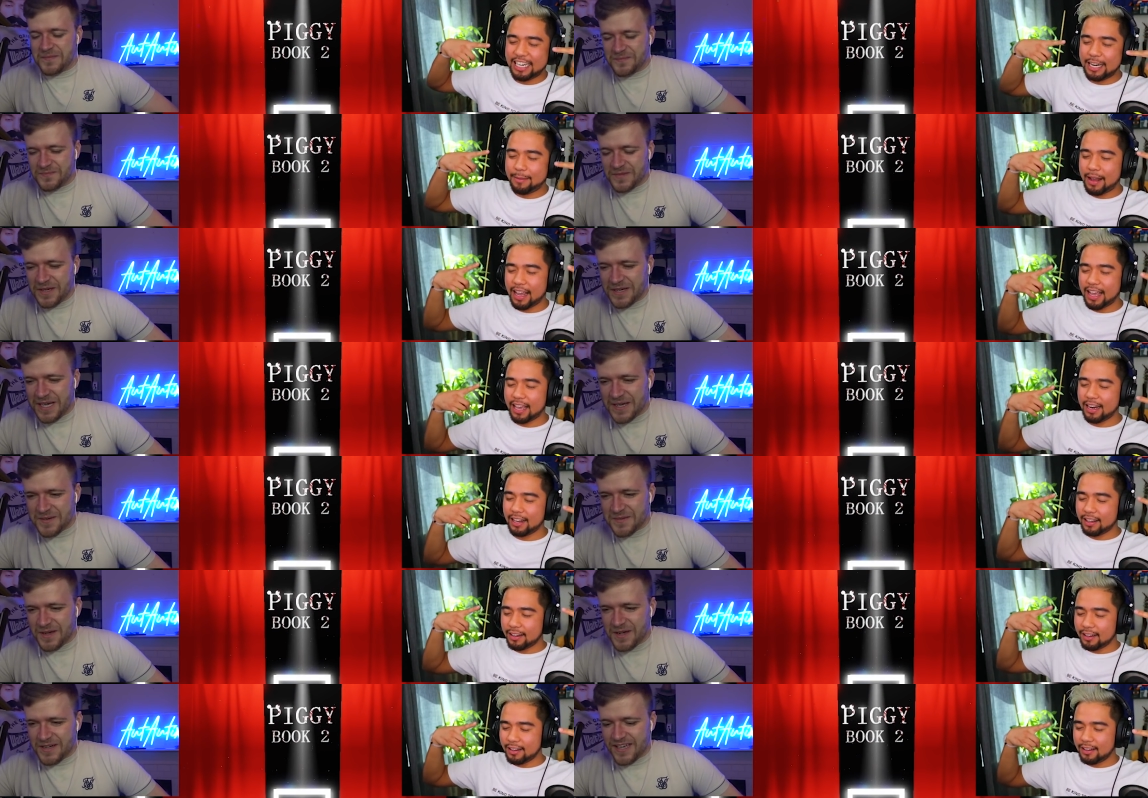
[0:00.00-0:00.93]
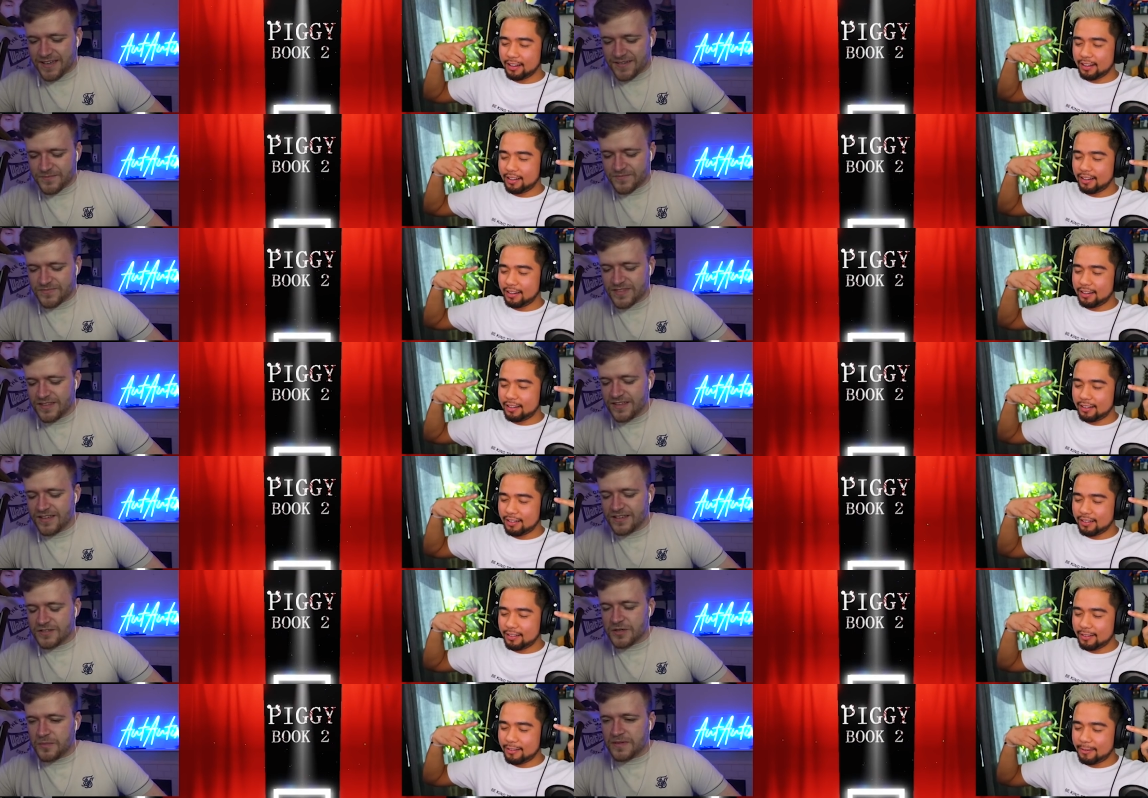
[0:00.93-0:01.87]
Speaker 1: in my head. Okay. Do you
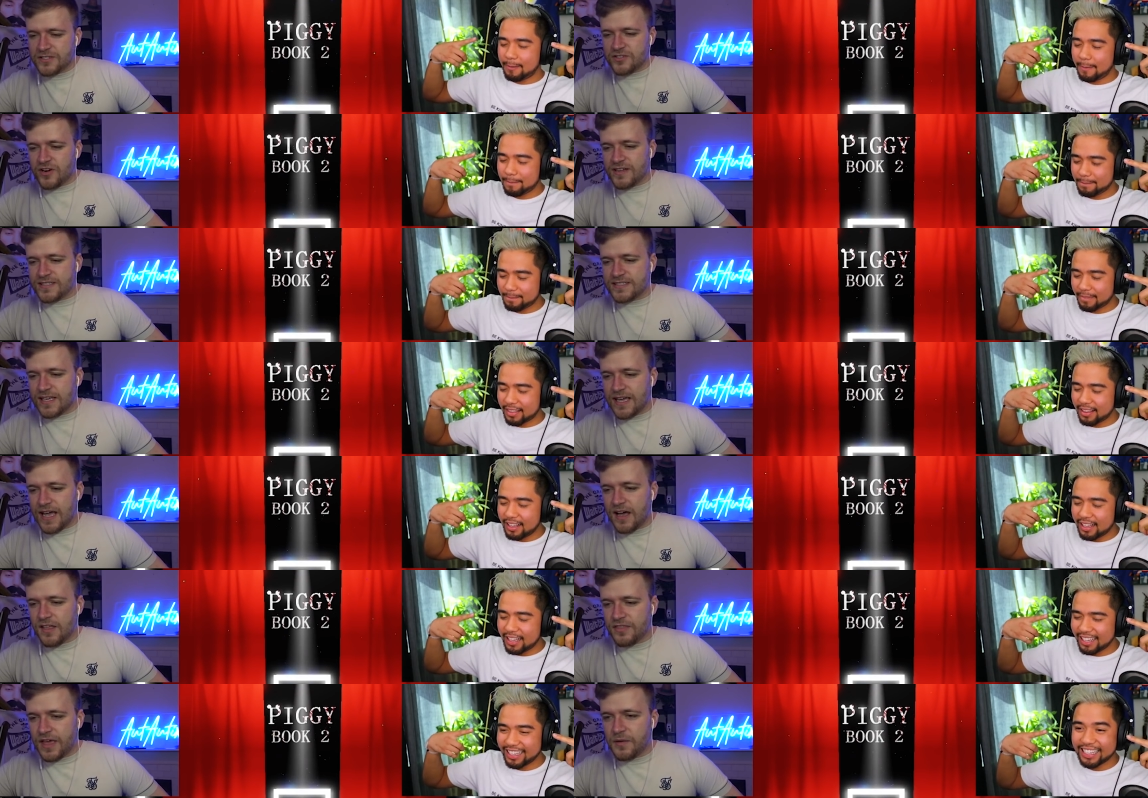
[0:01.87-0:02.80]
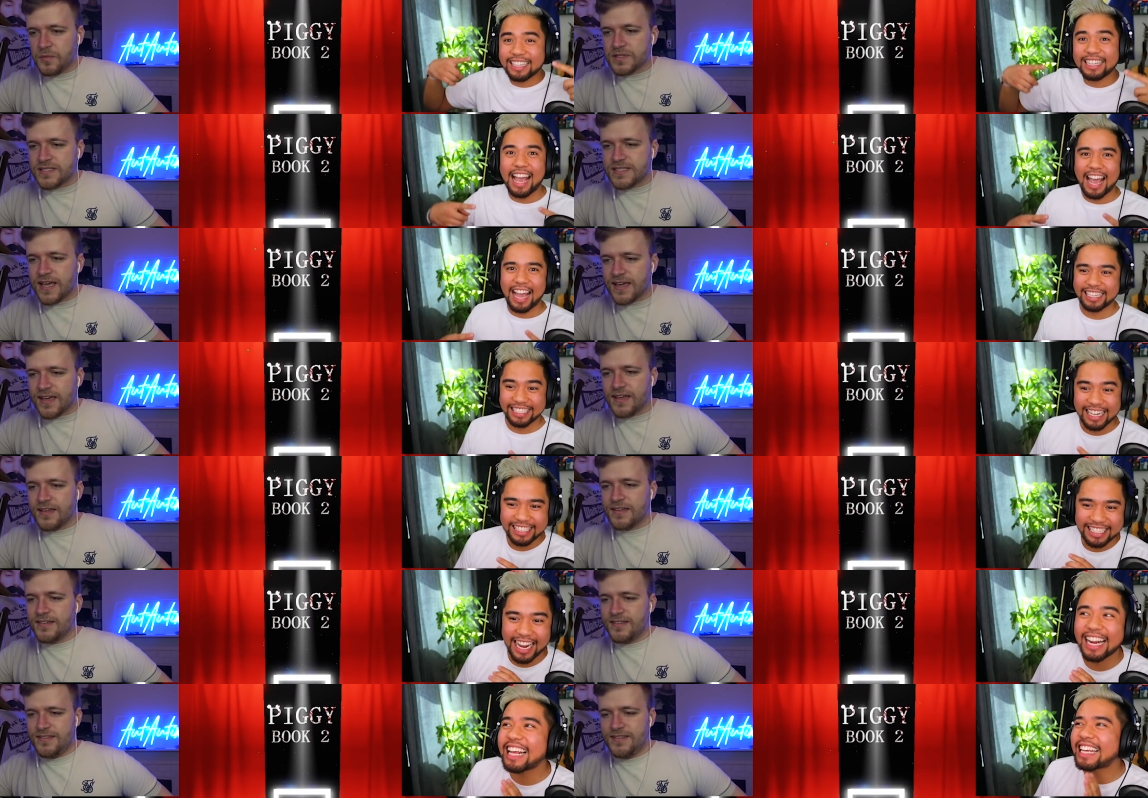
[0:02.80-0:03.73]
want me to try and say it how they
Speaker 2: would say it?
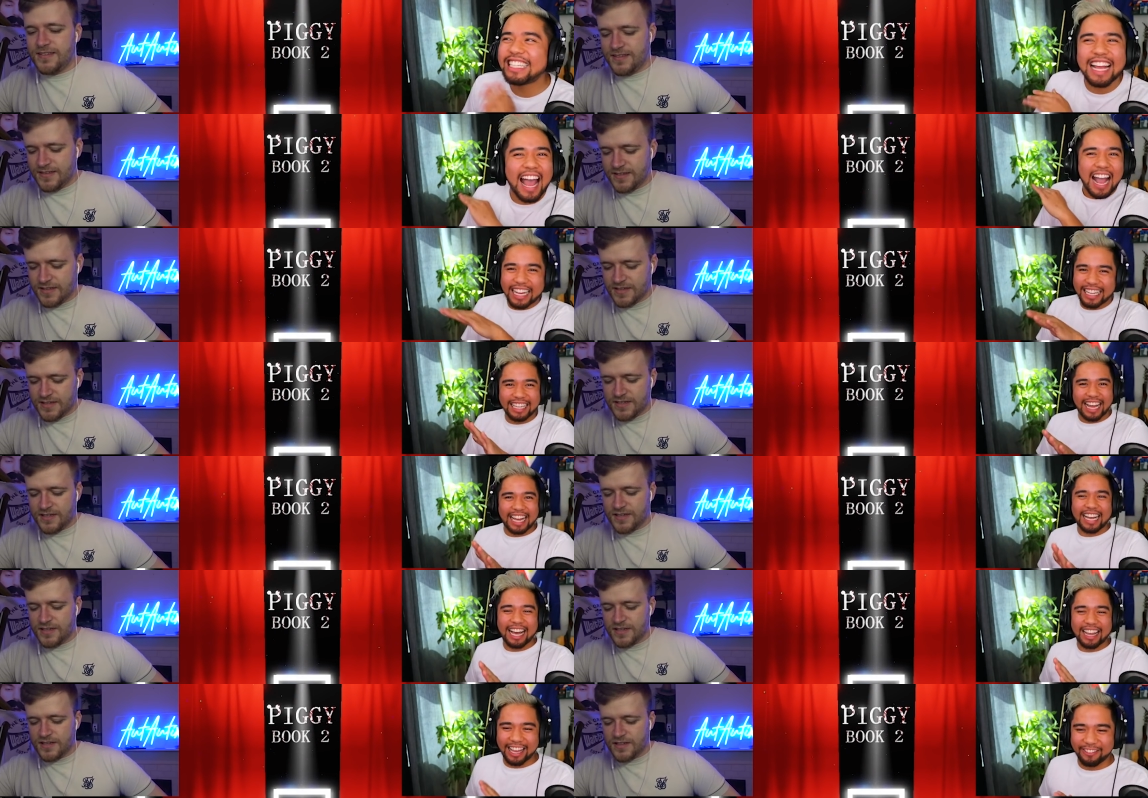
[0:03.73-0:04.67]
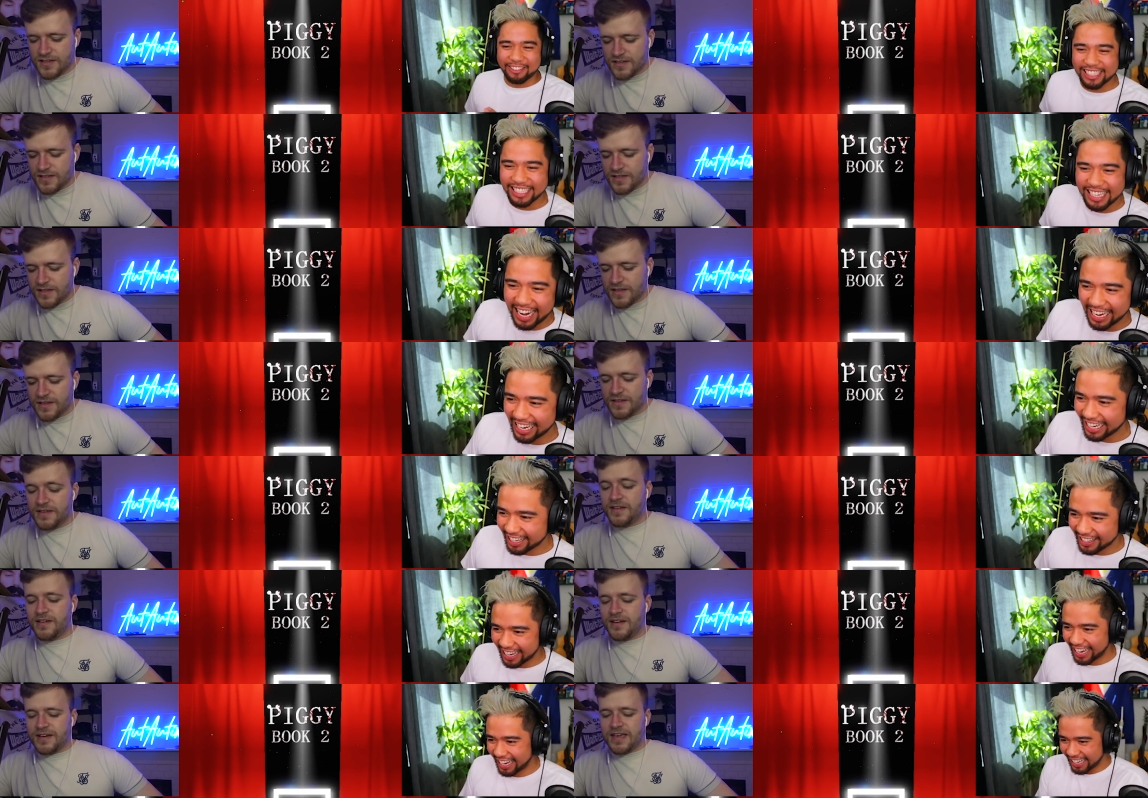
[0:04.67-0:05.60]
Say it exactly like how they would say it.
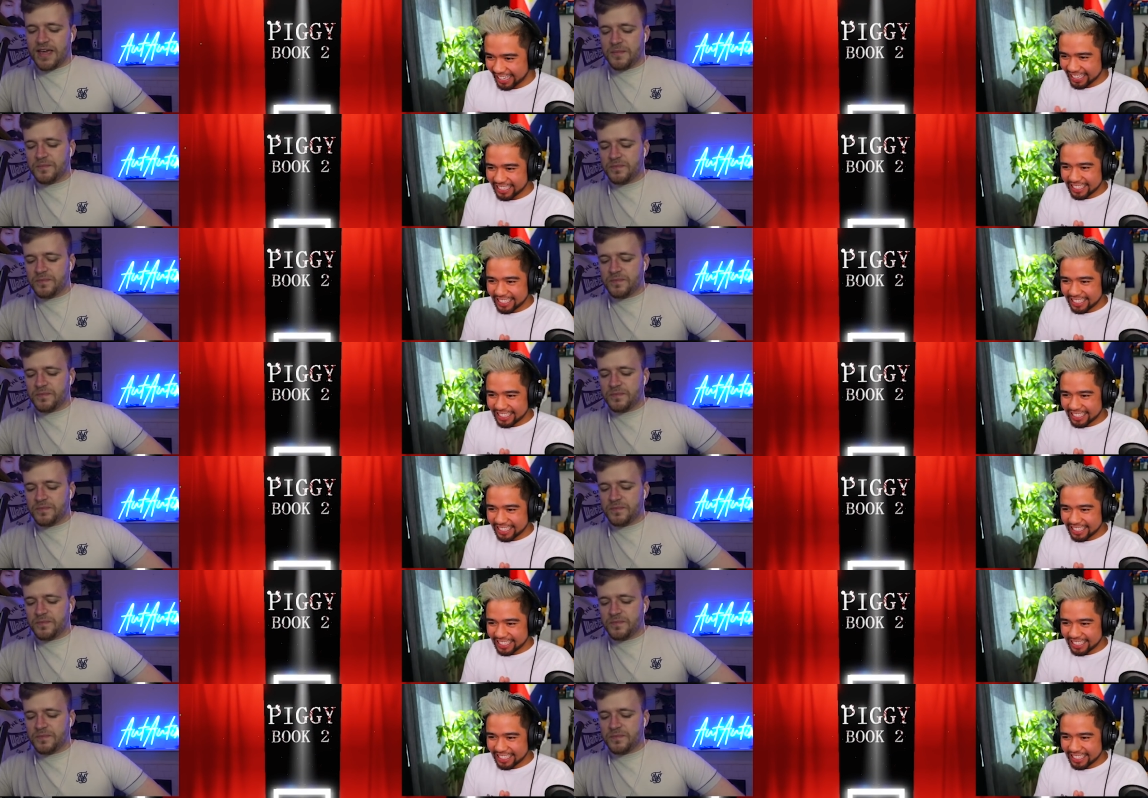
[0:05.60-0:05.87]
Okay. Okay.